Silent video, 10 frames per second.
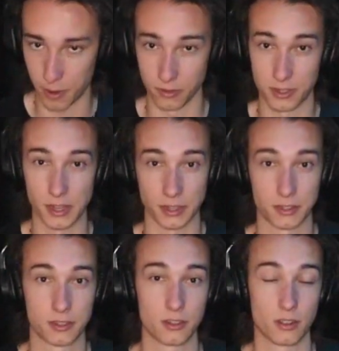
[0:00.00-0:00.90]
at about
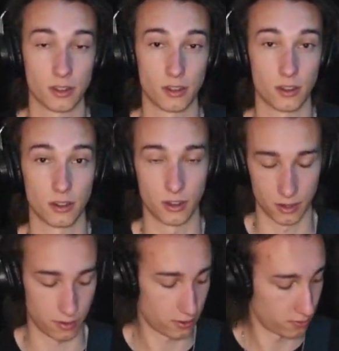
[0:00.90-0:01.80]
6
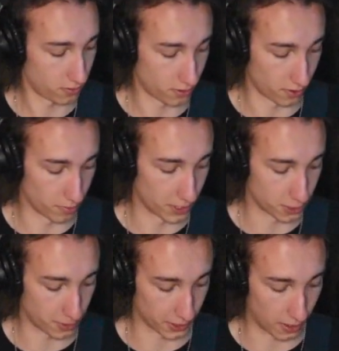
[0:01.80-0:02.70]
on the
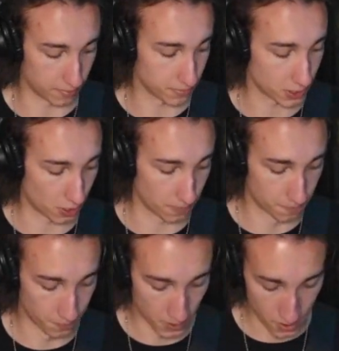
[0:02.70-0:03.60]
bridge pickup.
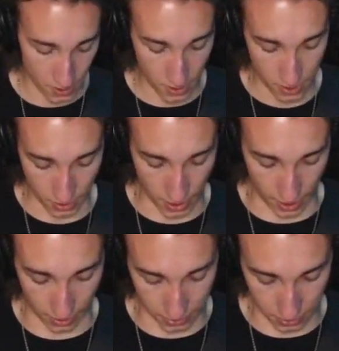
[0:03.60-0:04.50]
So
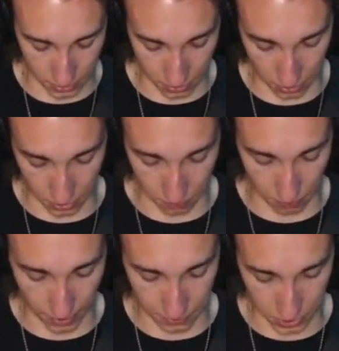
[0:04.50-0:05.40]
yeah, so the
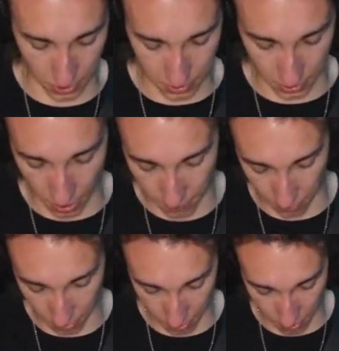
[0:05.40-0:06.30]
riff starts
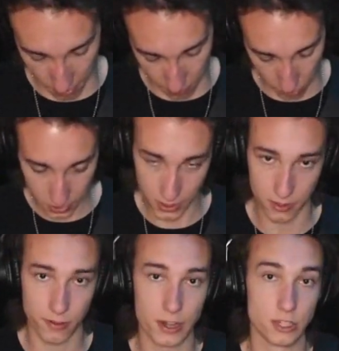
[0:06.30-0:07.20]
off on
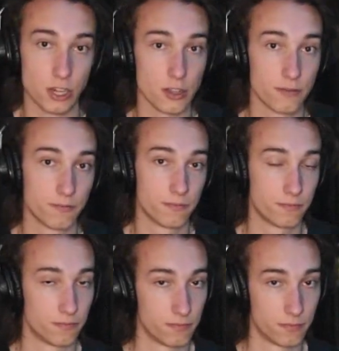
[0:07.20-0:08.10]
14th fret G
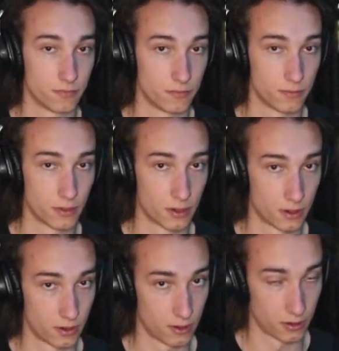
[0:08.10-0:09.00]

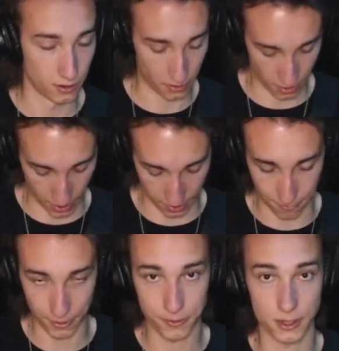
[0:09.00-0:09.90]

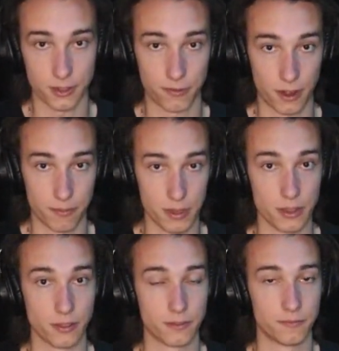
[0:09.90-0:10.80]
and 15th fret
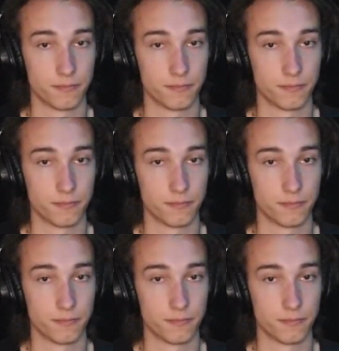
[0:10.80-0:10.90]
B.